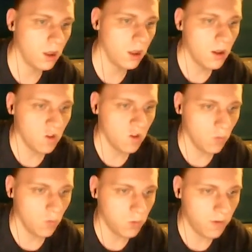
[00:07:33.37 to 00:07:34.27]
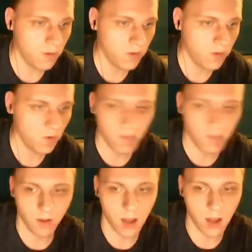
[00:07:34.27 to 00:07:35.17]
So 1 to
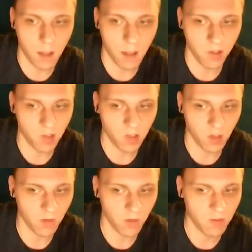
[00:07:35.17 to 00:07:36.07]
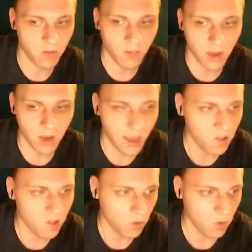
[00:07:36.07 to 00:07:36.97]
7, obviously, because we have 7 days in
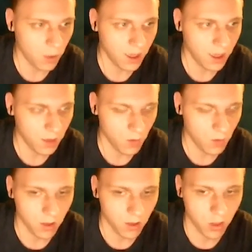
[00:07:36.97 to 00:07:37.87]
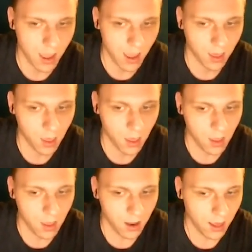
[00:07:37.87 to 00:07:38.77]
a week and we want to check
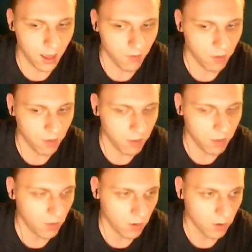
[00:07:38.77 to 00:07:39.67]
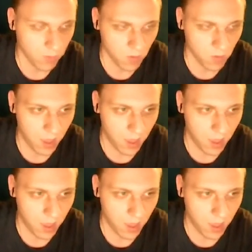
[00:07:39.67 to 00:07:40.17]
if he picked one of those days.